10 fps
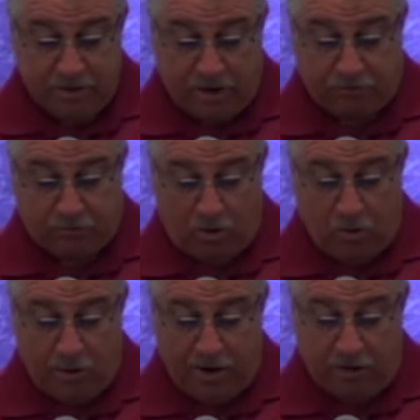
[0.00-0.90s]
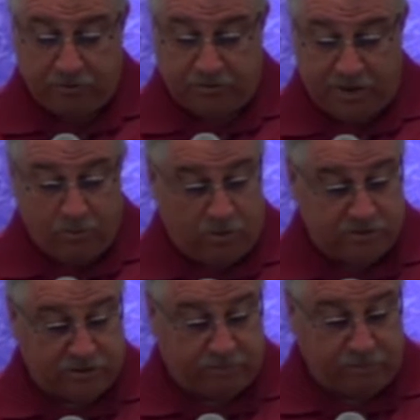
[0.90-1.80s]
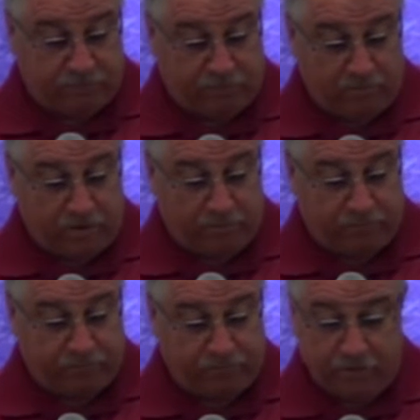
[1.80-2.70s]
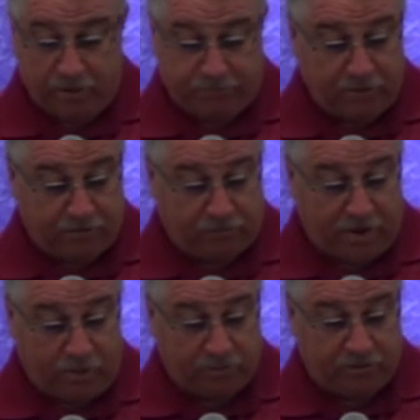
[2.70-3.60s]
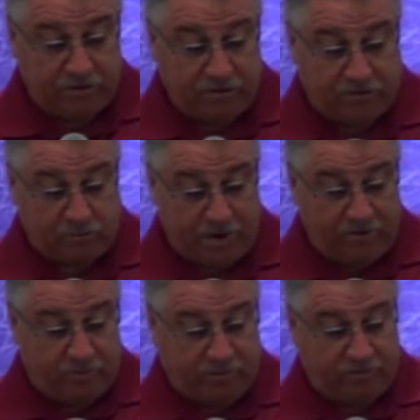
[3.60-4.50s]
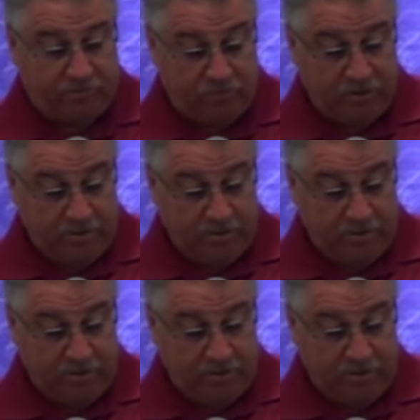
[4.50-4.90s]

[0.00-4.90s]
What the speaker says: I'll throw away all the dead ones and put fresh flowers in these arrangements."